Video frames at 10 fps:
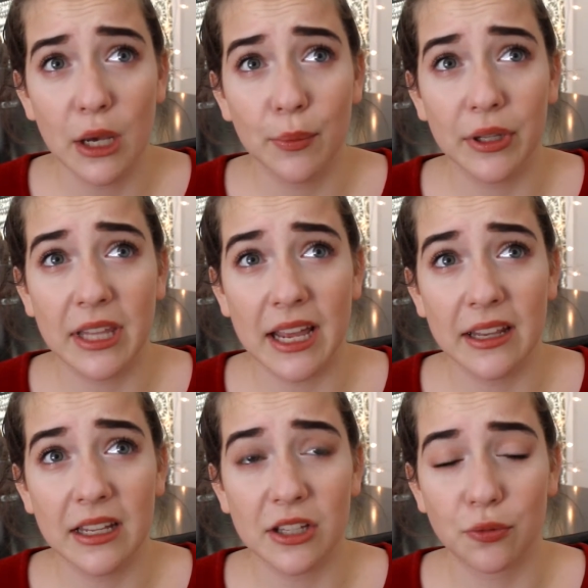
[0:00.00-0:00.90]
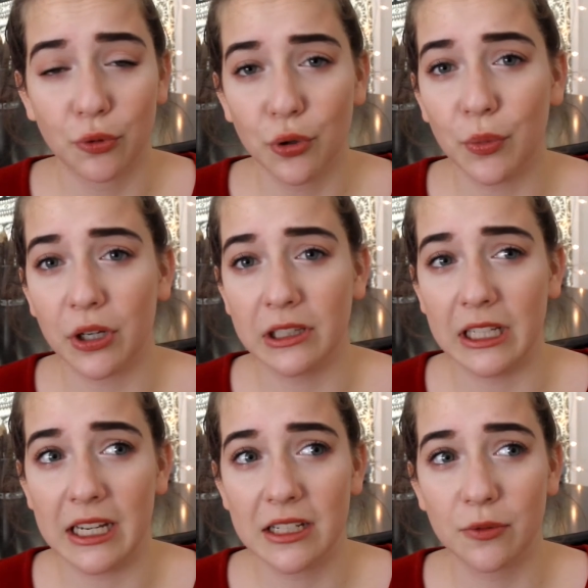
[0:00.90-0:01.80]
But then this rumor
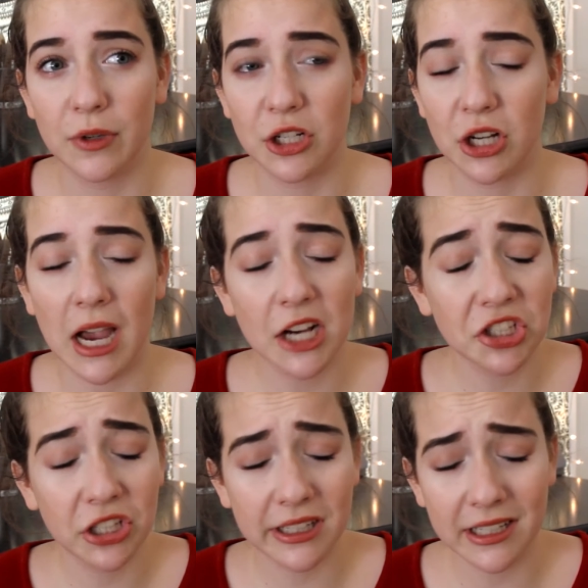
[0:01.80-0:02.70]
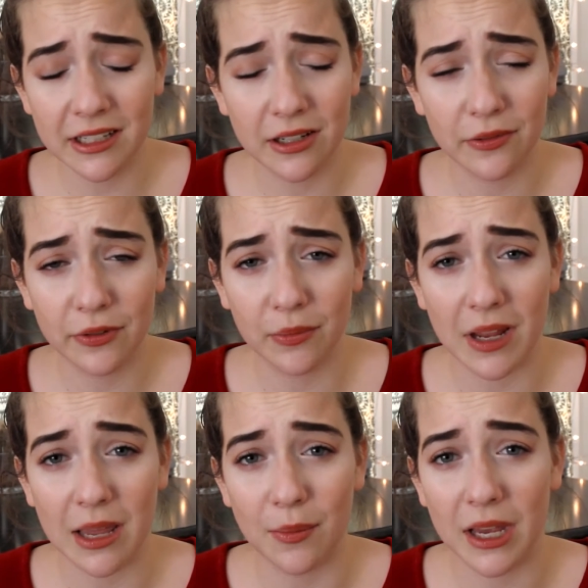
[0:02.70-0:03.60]
leaked, which actually didn't come from
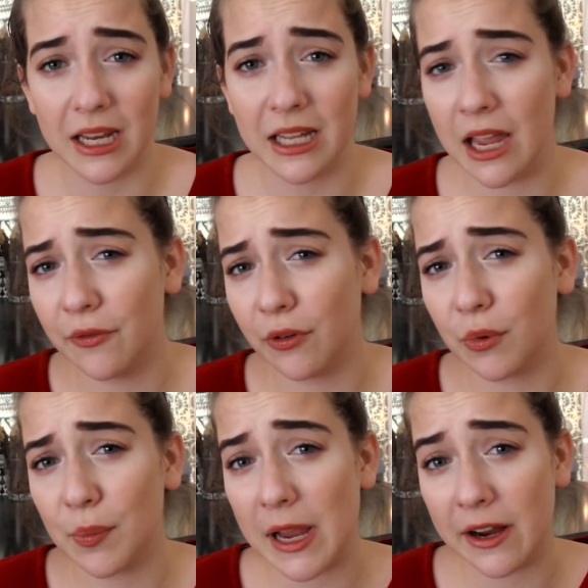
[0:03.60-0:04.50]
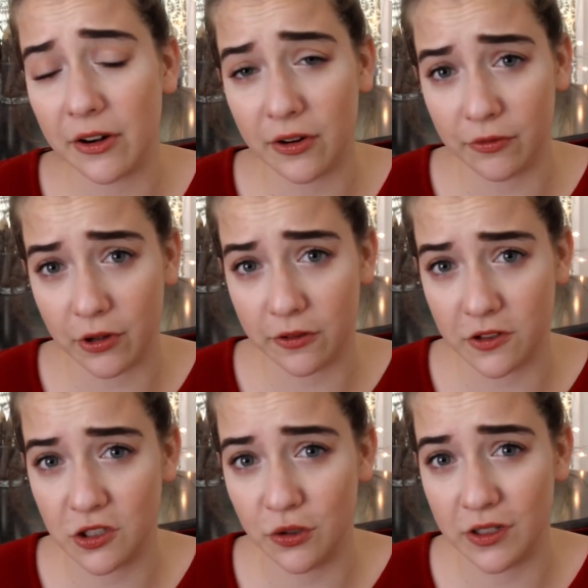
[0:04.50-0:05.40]
him. It came from a parent of one of the
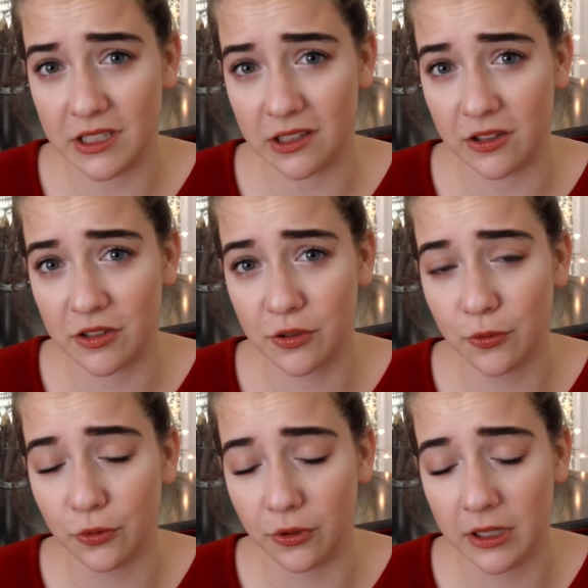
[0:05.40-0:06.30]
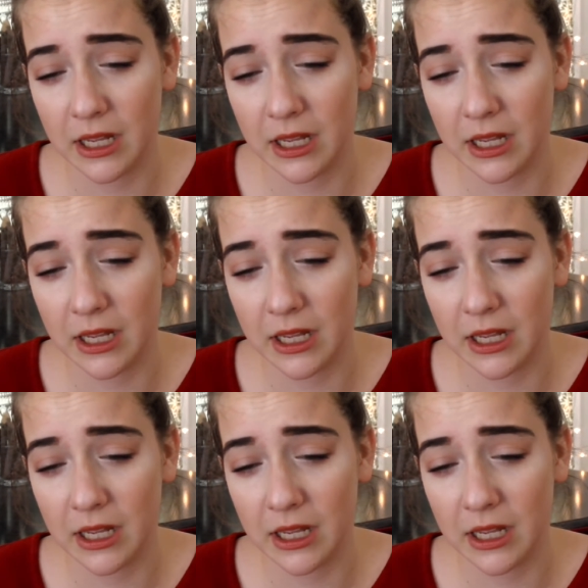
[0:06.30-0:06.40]
students at the school.